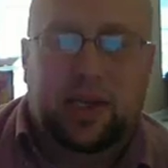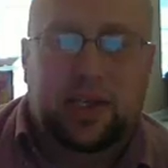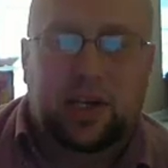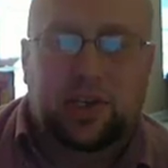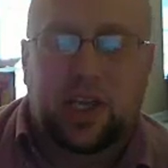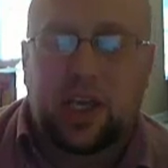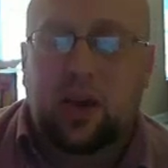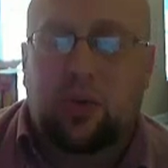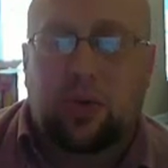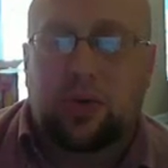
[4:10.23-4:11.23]
And so x
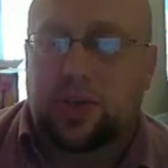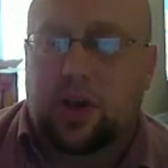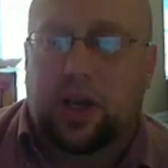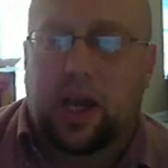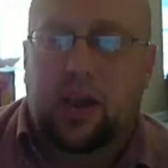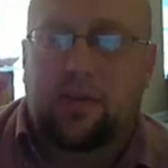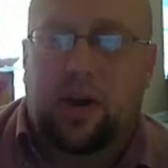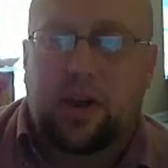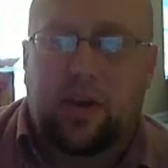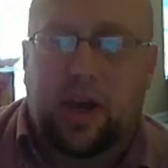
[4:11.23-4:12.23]
actually equals our
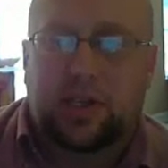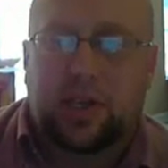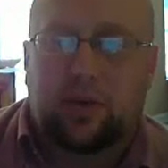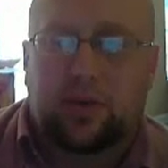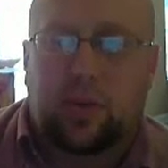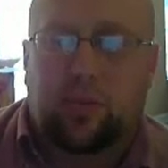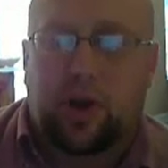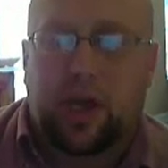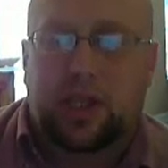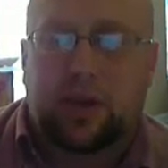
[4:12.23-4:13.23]
Ka value. X
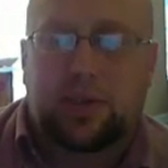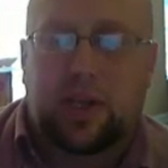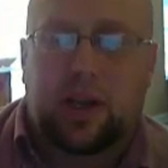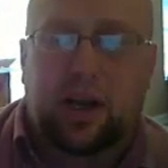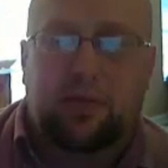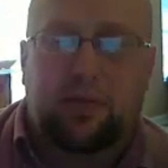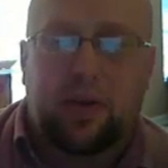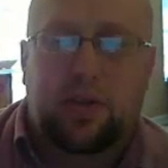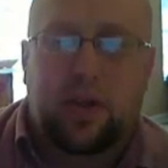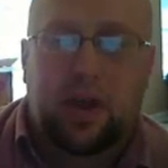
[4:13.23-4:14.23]
equals 1.8 times 10
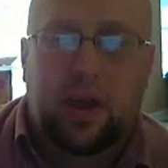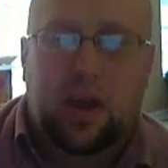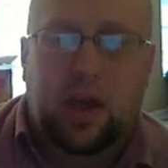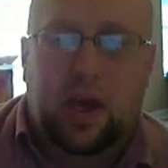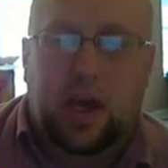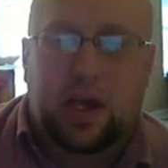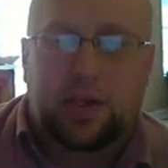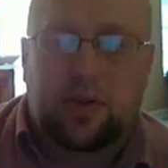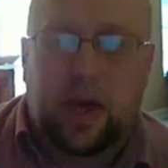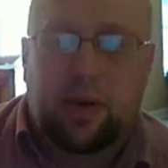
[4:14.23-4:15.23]
negative fifth.
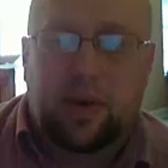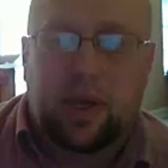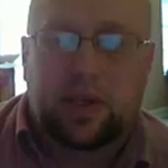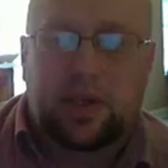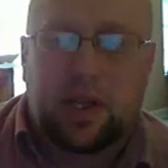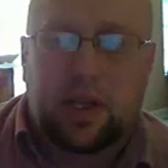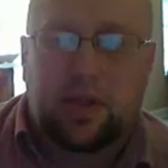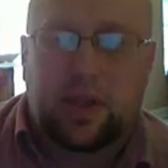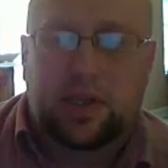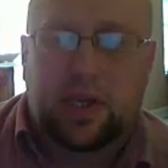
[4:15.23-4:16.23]
And so that
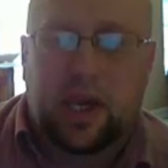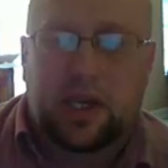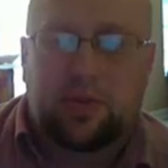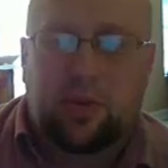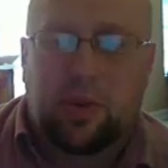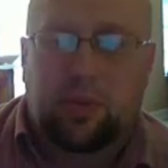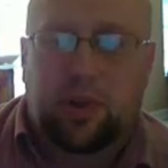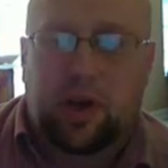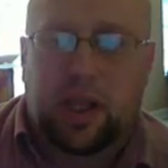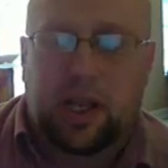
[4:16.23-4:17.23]
means that in this case,
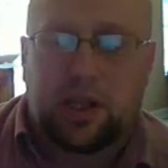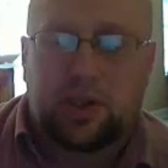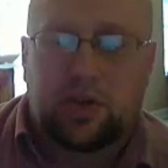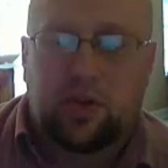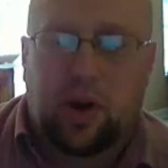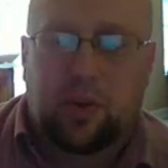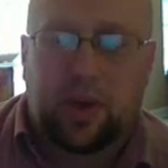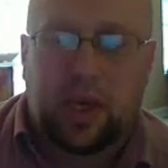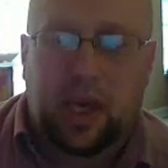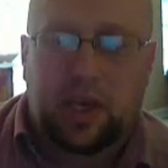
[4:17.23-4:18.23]
when we plug that
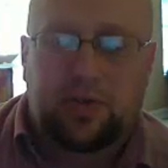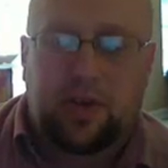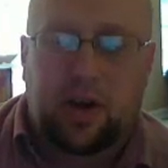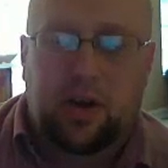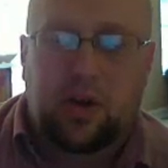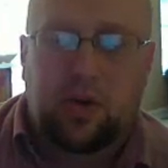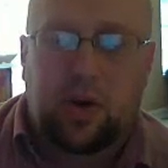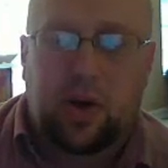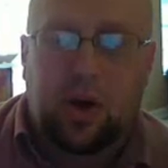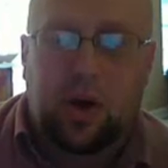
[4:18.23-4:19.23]
into our pH
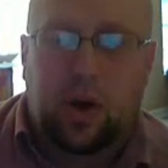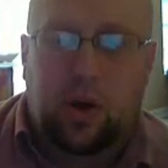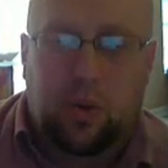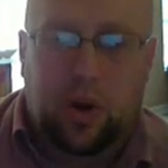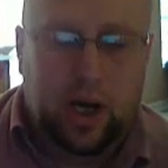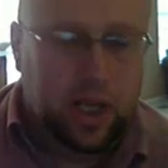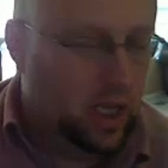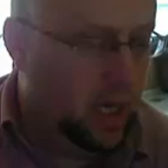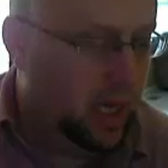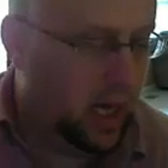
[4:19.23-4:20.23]
value,
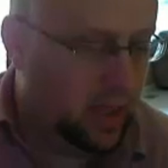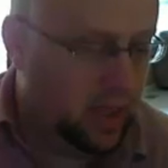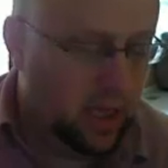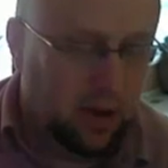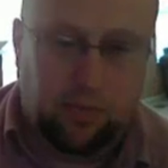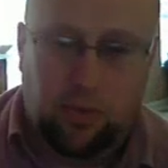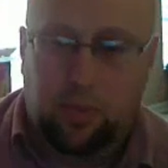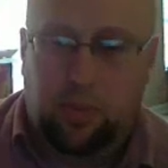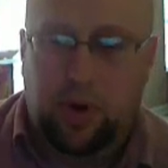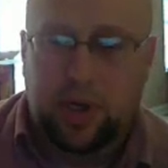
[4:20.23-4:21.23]
we're going to get, I
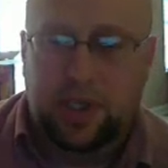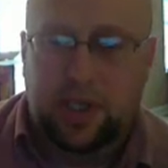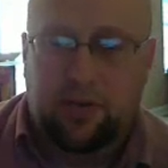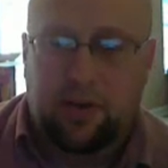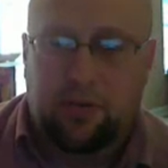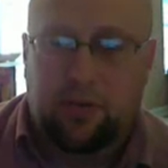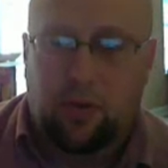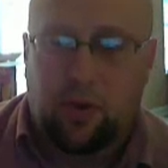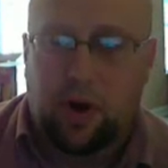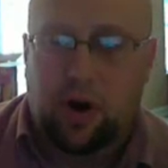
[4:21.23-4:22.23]
think,
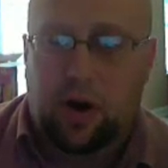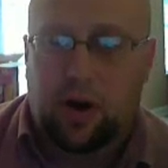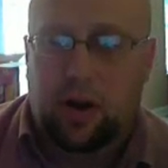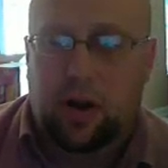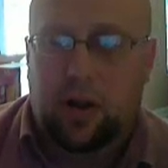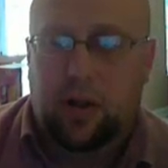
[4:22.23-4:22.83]
4.74.